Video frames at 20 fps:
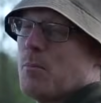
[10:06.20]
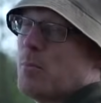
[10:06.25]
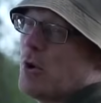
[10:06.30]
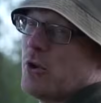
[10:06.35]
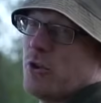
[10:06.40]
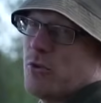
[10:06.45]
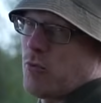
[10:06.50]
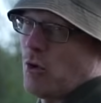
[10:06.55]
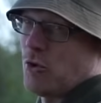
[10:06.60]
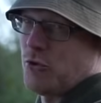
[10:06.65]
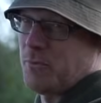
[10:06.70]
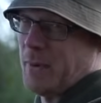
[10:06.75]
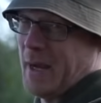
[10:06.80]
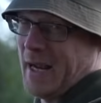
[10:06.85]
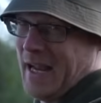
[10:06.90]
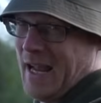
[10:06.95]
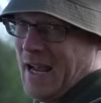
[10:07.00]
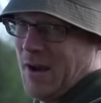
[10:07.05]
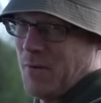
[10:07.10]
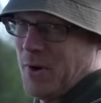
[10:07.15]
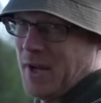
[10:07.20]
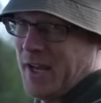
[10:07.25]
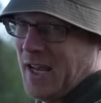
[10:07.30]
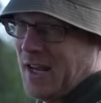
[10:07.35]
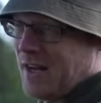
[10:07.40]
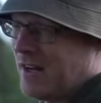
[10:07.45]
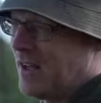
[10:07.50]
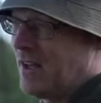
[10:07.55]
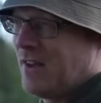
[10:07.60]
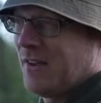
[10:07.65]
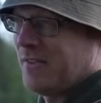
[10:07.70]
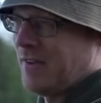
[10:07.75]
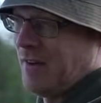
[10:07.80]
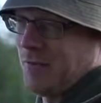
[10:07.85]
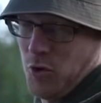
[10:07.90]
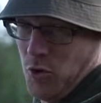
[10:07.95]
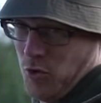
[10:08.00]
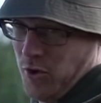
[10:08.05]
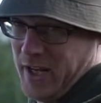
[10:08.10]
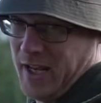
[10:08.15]
putting the rods back out again,
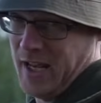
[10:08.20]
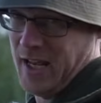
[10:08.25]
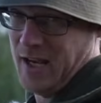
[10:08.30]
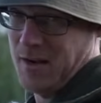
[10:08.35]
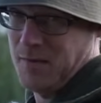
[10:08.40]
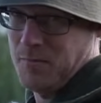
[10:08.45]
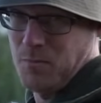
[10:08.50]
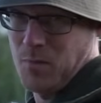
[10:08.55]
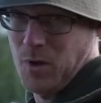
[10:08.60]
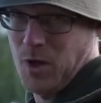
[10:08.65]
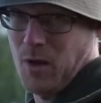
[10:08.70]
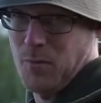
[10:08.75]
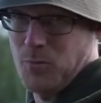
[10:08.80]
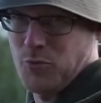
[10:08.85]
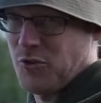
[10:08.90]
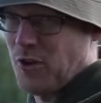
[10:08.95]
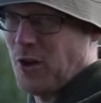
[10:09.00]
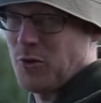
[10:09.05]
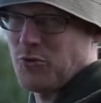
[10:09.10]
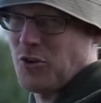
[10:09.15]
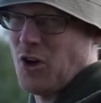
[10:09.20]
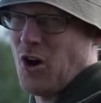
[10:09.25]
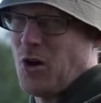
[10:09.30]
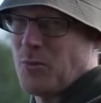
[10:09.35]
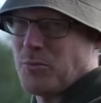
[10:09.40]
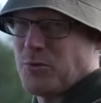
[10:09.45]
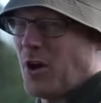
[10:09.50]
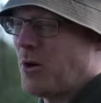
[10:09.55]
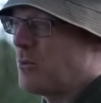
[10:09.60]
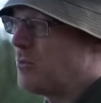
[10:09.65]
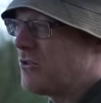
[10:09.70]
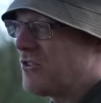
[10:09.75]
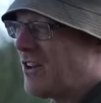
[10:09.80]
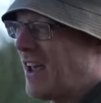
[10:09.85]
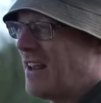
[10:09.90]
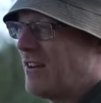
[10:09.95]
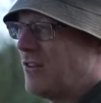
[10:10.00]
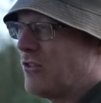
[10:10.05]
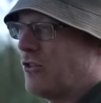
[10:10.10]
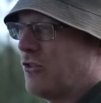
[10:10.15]
they've gone again. So those carp don't
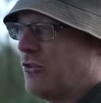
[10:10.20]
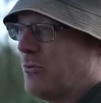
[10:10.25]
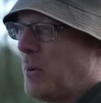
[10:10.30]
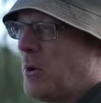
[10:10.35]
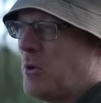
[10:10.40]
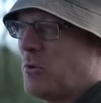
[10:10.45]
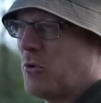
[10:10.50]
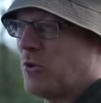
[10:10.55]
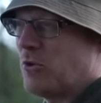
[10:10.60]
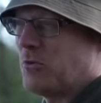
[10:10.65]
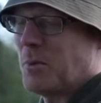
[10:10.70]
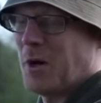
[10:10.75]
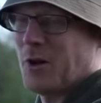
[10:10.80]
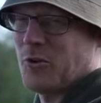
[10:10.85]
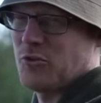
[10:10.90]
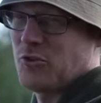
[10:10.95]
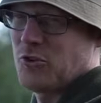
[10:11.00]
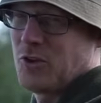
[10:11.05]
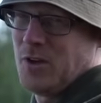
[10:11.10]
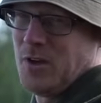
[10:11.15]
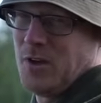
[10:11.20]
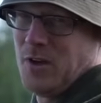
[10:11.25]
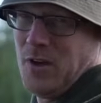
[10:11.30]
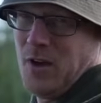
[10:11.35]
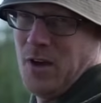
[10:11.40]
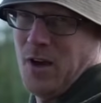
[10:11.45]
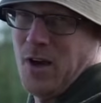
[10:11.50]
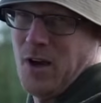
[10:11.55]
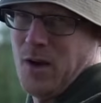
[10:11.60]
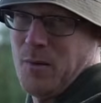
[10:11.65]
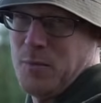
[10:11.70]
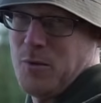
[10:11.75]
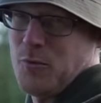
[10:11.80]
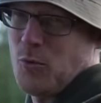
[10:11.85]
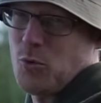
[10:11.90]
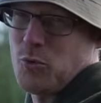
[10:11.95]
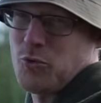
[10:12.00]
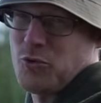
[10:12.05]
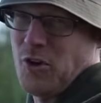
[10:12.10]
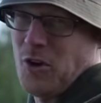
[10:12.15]
tend to spook as much.
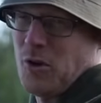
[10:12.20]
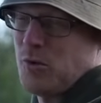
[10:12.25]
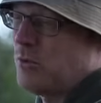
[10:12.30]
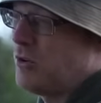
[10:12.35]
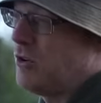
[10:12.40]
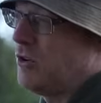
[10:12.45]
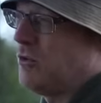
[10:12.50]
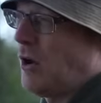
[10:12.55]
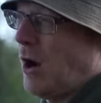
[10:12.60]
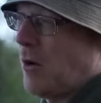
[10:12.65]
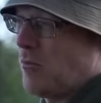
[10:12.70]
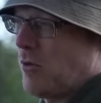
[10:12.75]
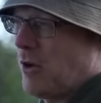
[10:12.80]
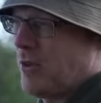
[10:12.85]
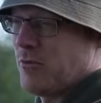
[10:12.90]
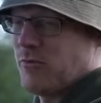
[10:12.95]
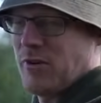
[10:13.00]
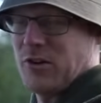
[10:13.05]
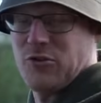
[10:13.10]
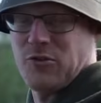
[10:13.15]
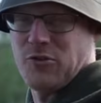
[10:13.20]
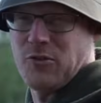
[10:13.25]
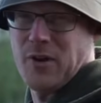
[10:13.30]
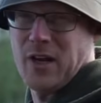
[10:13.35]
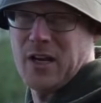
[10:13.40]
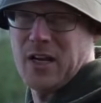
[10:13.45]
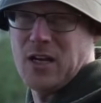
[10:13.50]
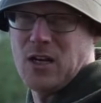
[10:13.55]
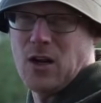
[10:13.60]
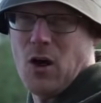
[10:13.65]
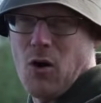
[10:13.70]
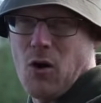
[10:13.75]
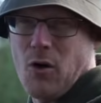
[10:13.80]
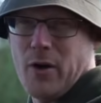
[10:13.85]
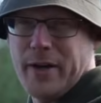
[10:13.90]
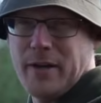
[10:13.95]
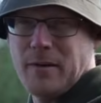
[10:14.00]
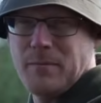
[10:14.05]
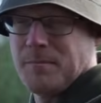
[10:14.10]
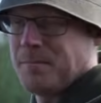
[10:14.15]
You don't run the risk of any
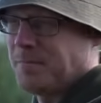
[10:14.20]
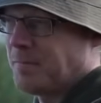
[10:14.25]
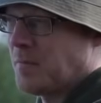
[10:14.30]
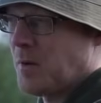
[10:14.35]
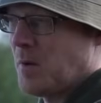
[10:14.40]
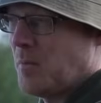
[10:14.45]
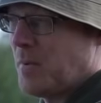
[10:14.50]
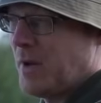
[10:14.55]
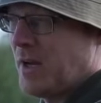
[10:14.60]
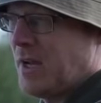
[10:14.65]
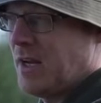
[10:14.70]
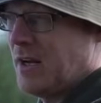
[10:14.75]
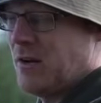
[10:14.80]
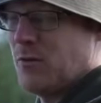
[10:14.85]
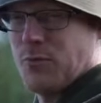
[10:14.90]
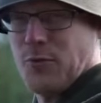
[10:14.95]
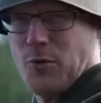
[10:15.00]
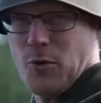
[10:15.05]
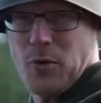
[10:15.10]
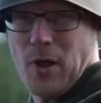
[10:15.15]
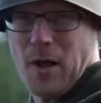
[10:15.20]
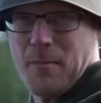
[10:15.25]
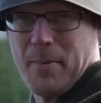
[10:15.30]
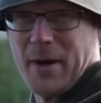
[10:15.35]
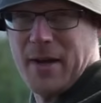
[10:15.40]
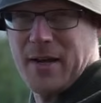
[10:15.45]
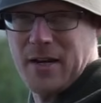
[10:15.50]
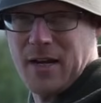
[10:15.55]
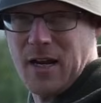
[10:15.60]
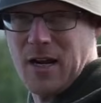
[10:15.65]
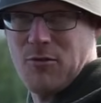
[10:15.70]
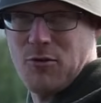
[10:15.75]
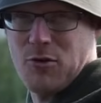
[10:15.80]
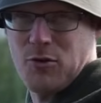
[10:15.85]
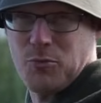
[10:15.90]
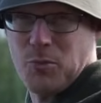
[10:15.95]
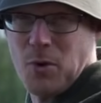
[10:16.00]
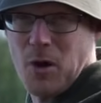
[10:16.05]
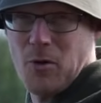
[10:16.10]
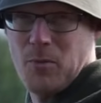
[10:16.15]
line being through that baited
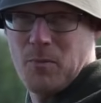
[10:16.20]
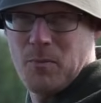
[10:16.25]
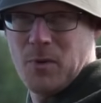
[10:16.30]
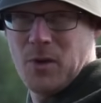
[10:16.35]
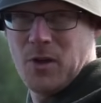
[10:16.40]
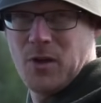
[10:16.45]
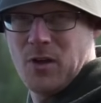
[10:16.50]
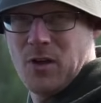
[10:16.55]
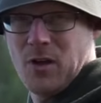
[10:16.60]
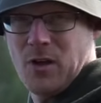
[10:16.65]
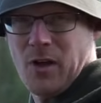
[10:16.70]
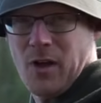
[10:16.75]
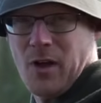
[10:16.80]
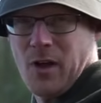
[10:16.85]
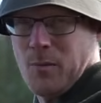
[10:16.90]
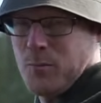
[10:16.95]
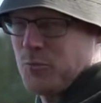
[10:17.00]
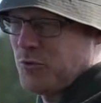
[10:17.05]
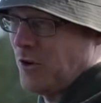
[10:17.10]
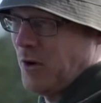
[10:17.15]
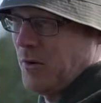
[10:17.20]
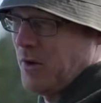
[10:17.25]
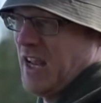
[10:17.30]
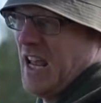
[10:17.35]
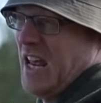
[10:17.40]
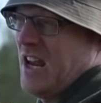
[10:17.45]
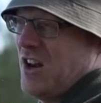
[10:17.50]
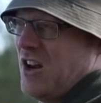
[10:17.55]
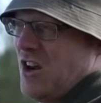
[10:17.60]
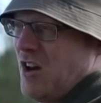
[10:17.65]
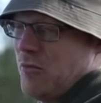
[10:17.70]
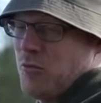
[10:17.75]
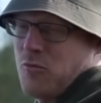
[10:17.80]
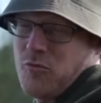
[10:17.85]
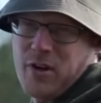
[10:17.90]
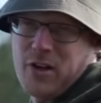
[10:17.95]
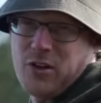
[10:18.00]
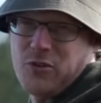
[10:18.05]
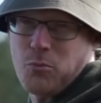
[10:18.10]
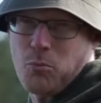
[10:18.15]
area as well. So again, another
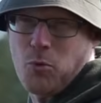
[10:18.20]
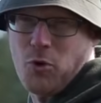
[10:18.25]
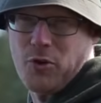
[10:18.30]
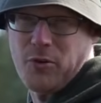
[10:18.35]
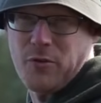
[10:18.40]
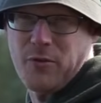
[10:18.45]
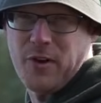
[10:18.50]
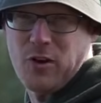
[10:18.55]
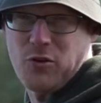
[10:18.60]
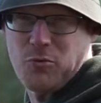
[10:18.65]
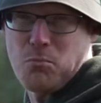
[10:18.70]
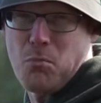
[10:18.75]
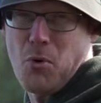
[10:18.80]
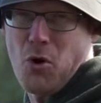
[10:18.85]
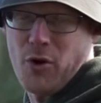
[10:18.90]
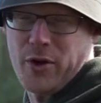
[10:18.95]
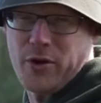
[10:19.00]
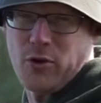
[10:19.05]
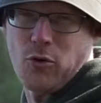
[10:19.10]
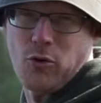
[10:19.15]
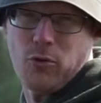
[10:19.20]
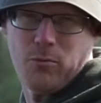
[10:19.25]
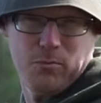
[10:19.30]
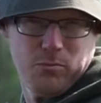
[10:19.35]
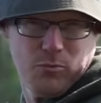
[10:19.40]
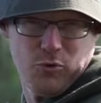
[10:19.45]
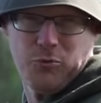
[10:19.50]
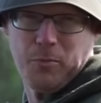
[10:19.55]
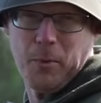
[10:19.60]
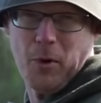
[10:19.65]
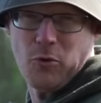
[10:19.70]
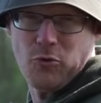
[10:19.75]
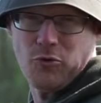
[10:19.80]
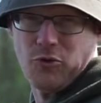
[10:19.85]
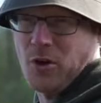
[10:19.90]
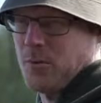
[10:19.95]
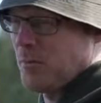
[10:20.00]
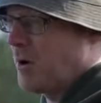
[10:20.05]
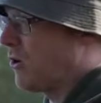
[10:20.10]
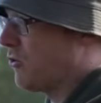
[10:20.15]
reason why the fish might not spook
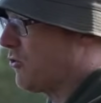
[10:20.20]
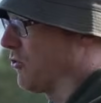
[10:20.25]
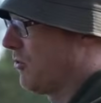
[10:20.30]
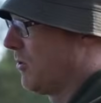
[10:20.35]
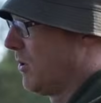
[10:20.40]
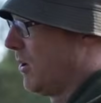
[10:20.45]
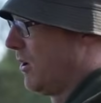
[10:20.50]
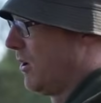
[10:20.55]
so much.